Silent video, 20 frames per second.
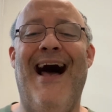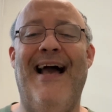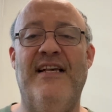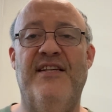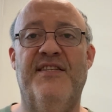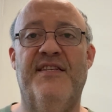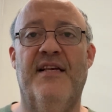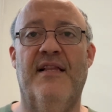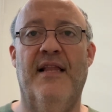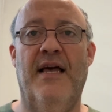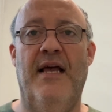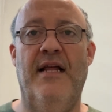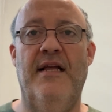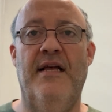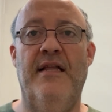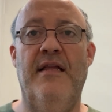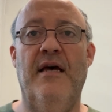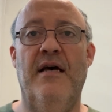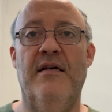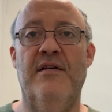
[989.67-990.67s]

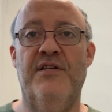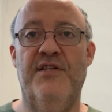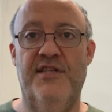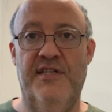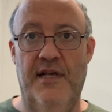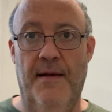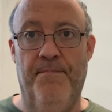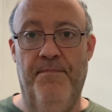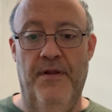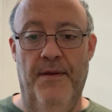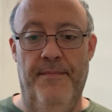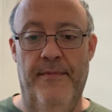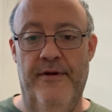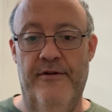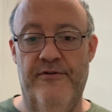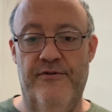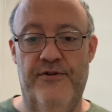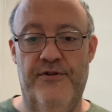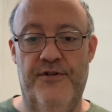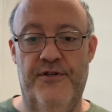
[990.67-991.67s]
isolated
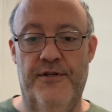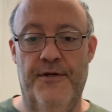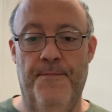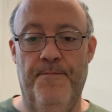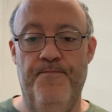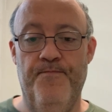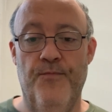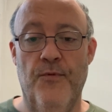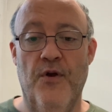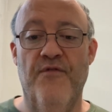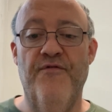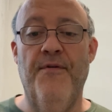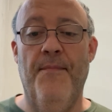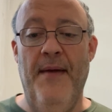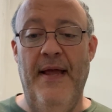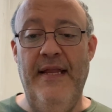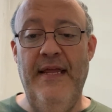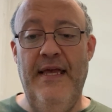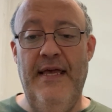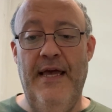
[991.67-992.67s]
supplements. For
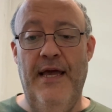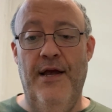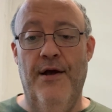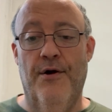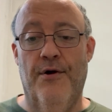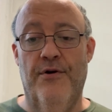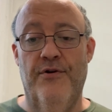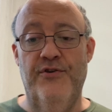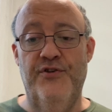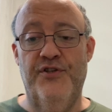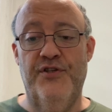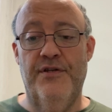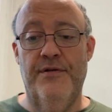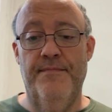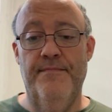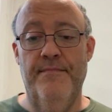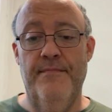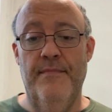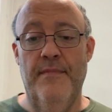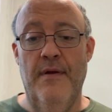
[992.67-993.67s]
many years,